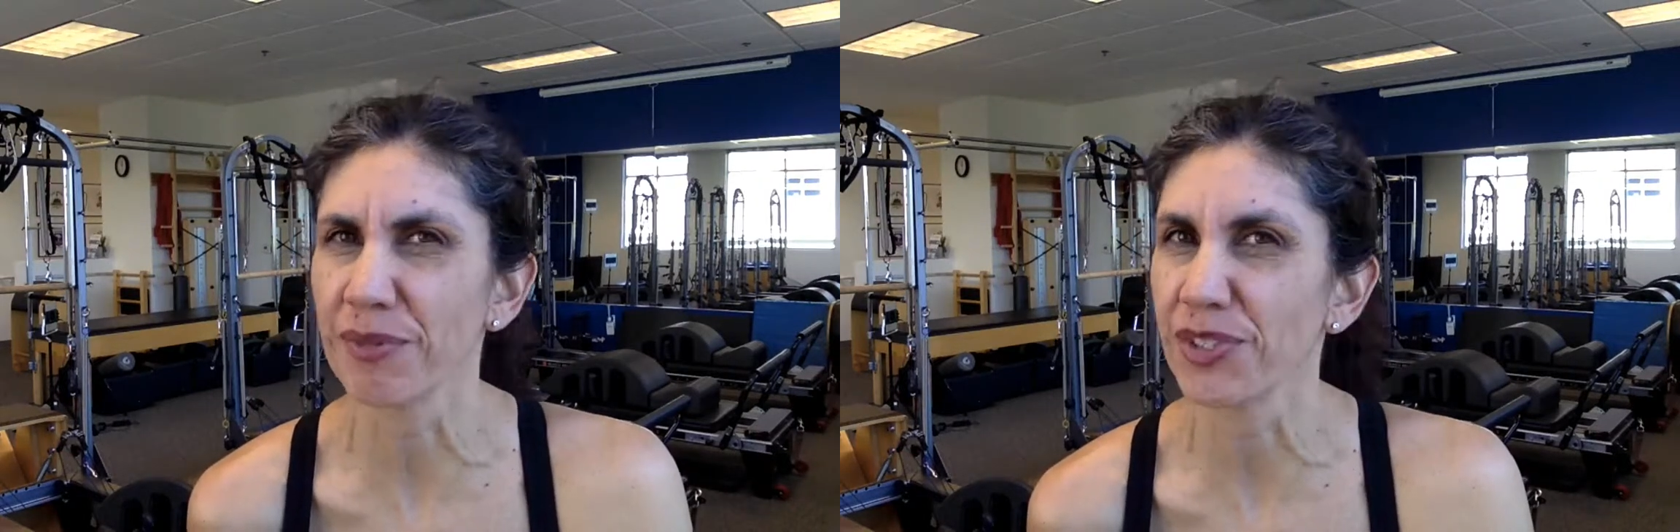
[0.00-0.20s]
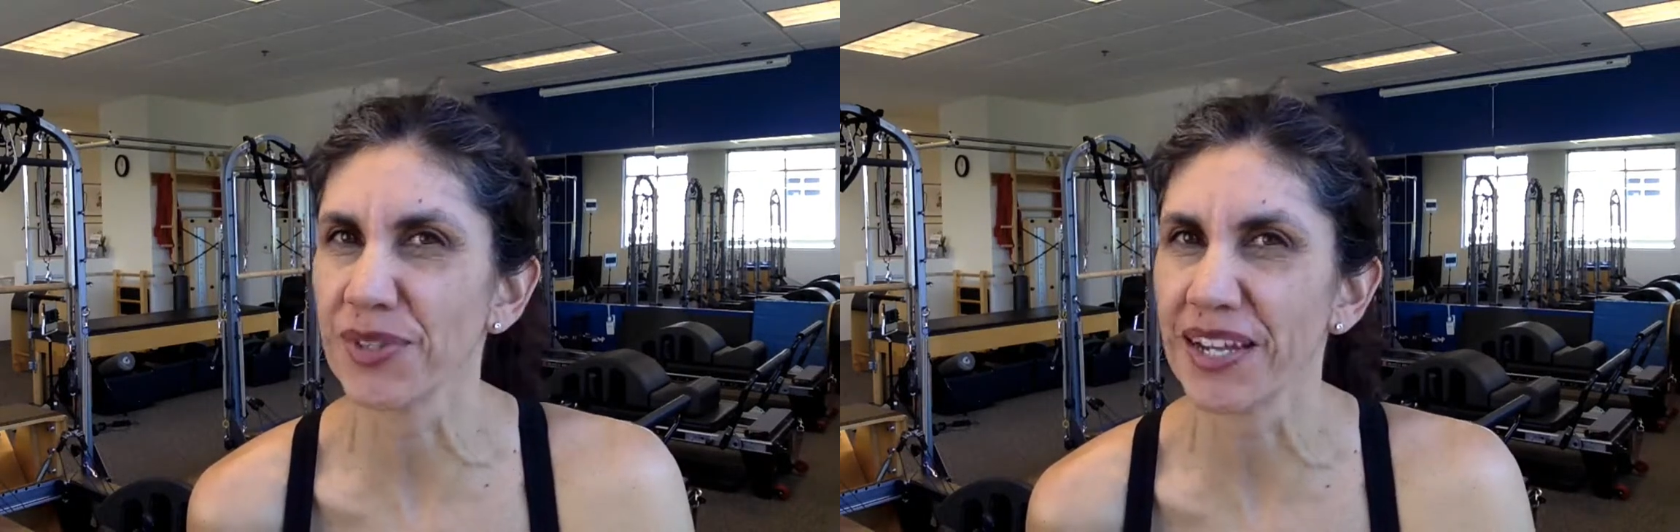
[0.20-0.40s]

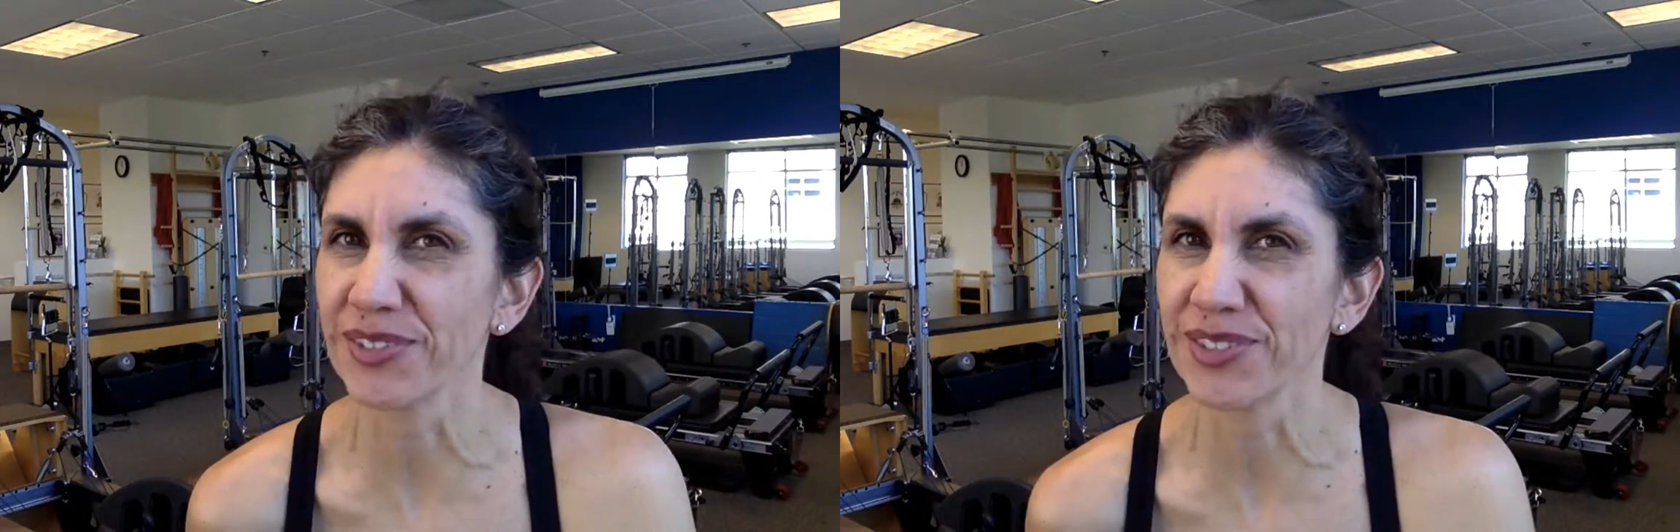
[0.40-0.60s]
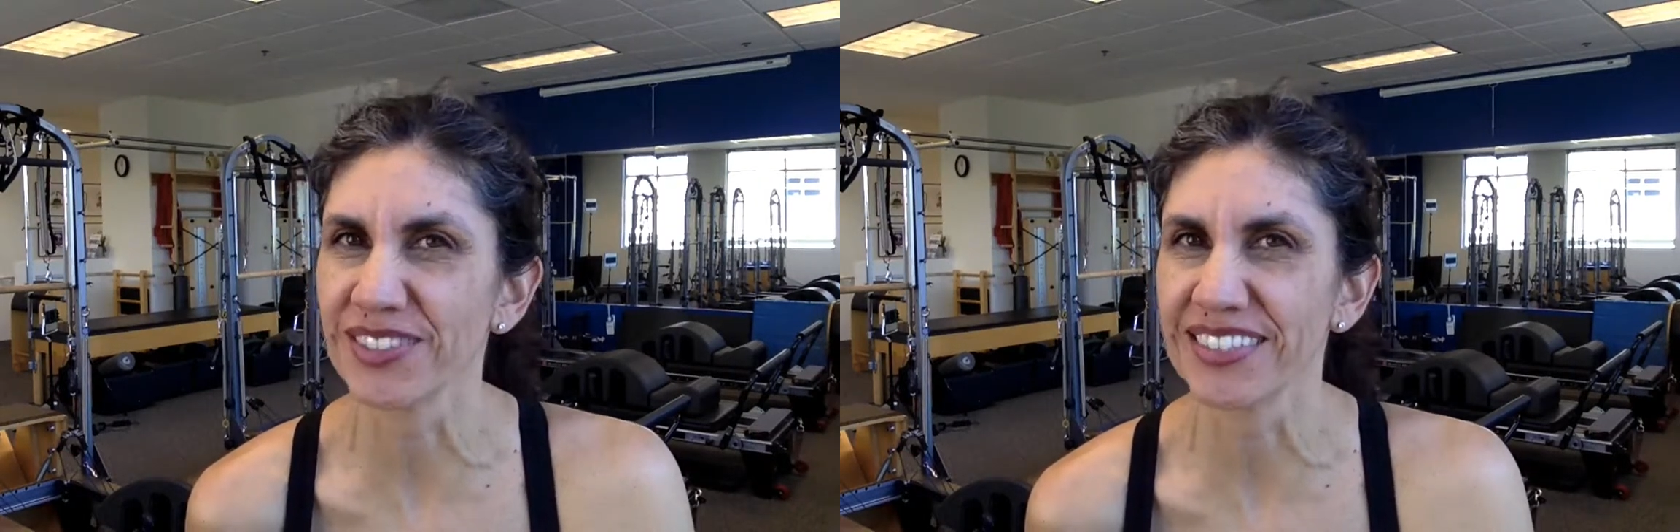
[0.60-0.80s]
or
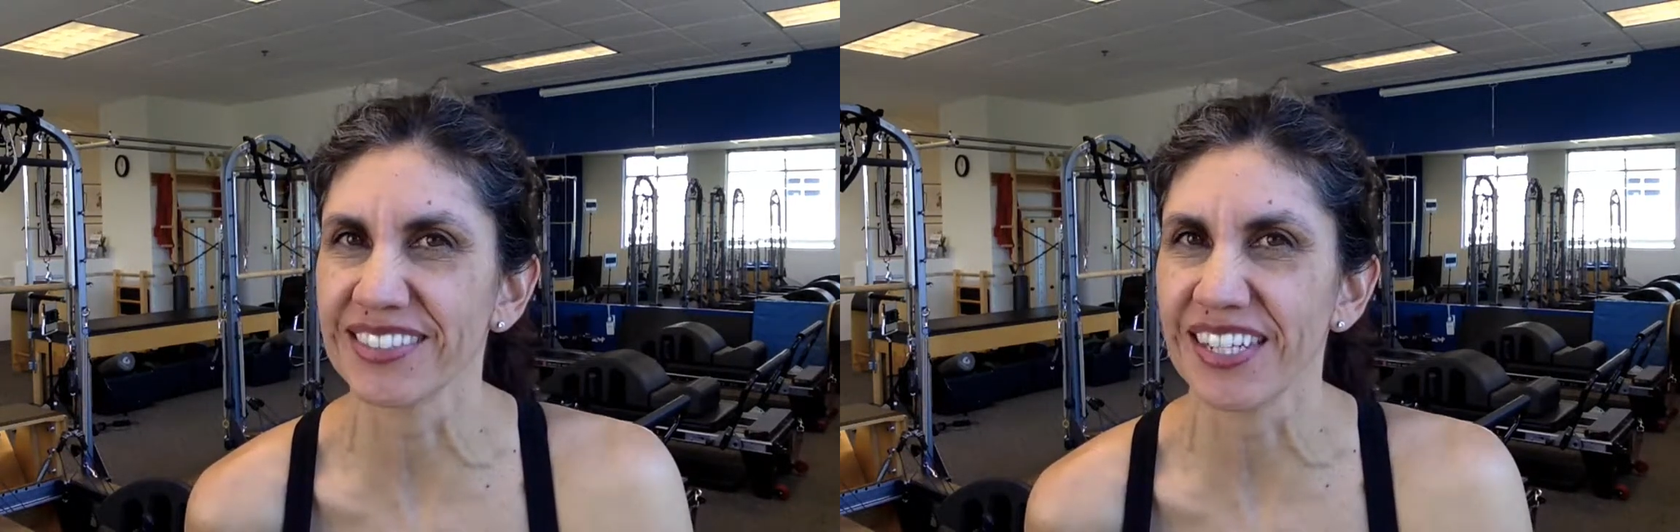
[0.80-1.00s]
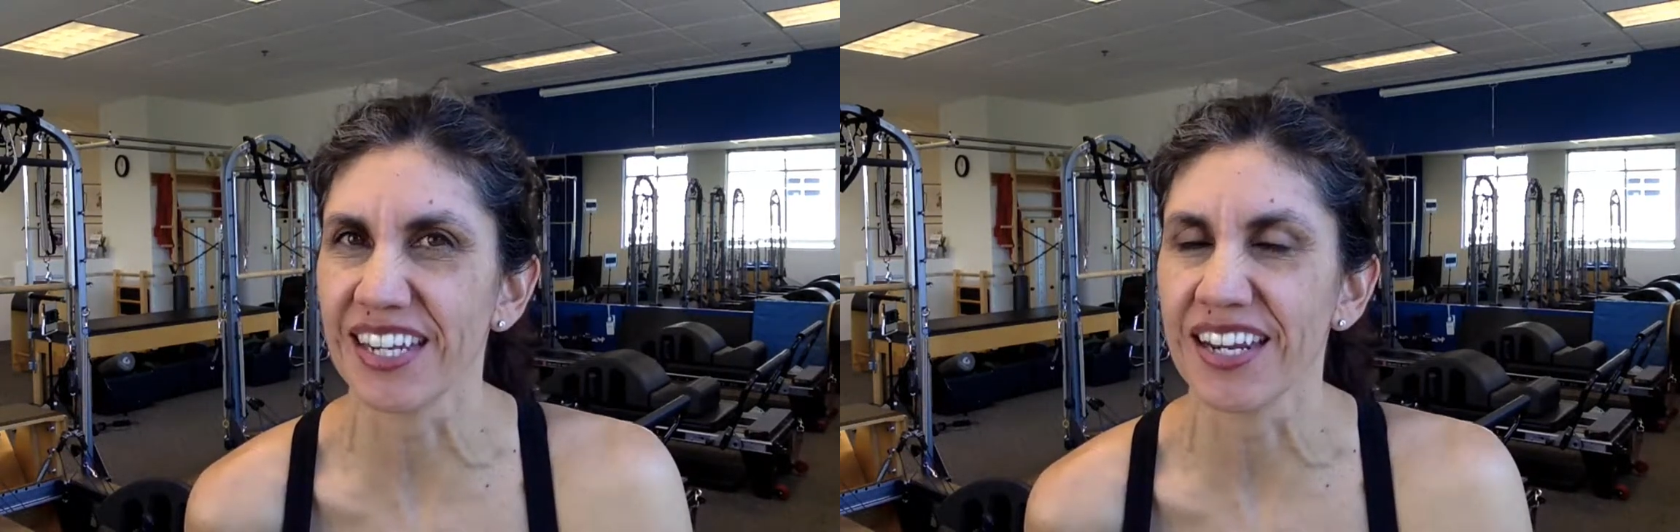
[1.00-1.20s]

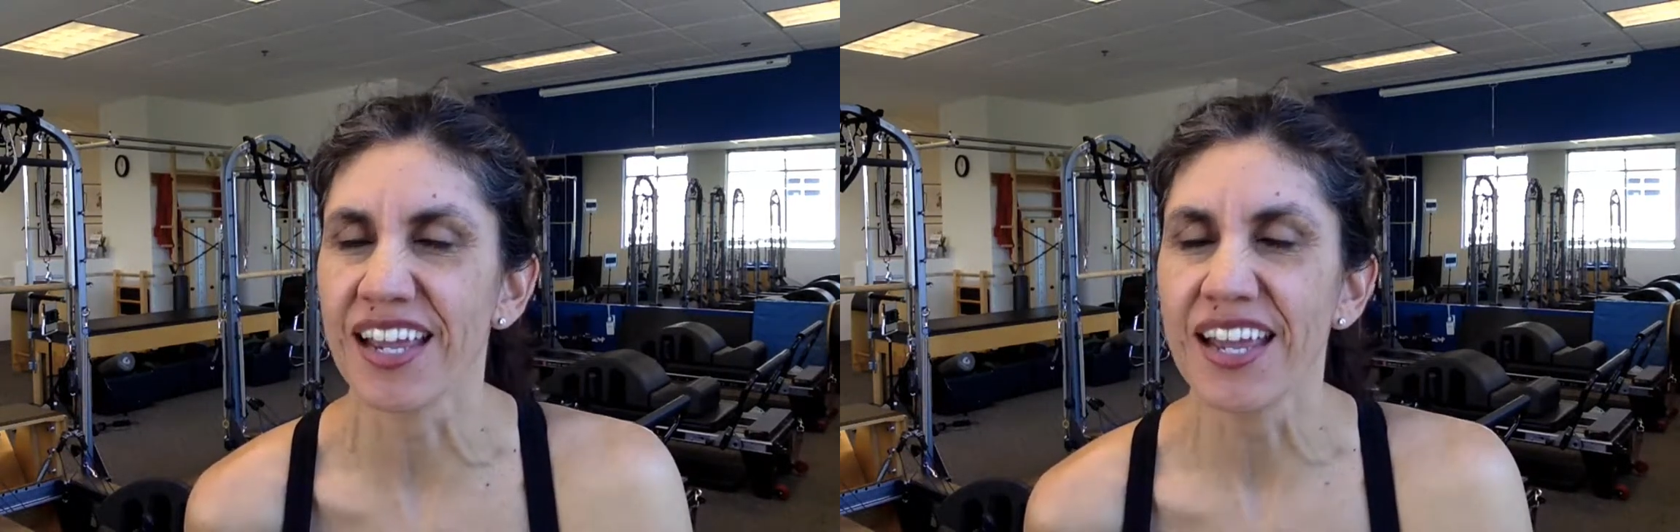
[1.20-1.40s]
2016.